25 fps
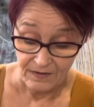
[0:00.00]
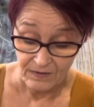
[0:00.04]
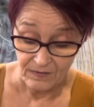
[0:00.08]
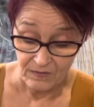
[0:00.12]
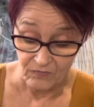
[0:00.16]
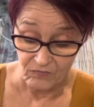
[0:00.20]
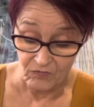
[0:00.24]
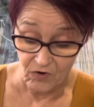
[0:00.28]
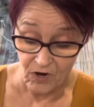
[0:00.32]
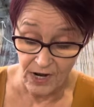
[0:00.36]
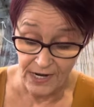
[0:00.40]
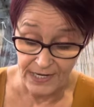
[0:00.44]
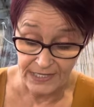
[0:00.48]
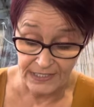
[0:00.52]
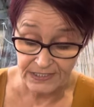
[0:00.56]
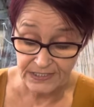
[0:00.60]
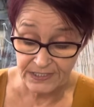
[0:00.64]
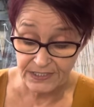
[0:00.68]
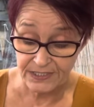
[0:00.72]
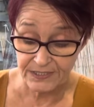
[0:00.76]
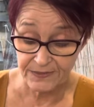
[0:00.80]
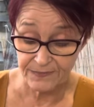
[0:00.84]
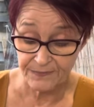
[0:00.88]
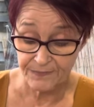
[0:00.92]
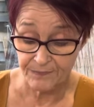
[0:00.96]

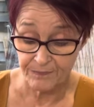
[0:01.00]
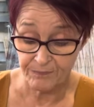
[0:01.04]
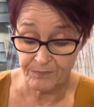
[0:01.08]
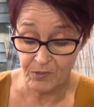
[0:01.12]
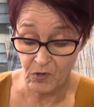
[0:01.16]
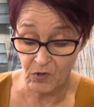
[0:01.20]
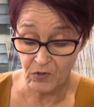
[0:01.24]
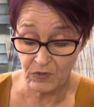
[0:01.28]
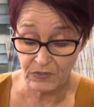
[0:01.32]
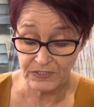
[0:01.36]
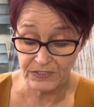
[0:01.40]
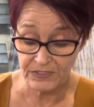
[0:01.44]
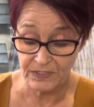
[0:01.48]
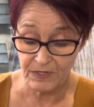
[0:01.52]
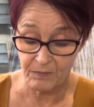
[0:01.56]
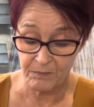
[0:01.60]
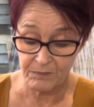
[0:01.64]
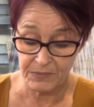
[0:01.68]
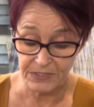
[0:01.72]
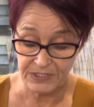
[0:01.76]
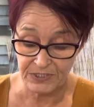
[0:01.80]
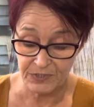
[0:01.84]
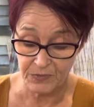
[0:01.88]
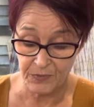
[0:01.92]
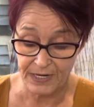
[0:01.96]
Right, box number
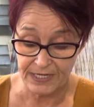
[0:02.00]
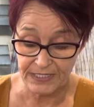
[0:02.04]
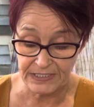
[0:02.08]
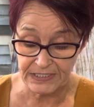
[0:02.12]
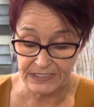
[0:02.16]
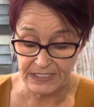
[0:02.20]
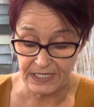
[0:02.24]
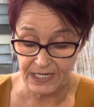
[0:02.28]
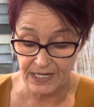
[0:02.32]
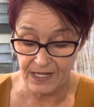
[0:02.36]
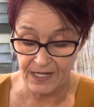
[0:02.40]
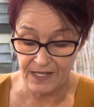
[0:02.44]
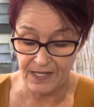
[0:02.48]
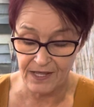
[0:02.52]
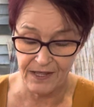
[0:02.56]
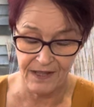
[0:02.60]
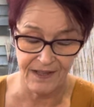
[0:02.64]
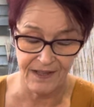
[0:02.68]
20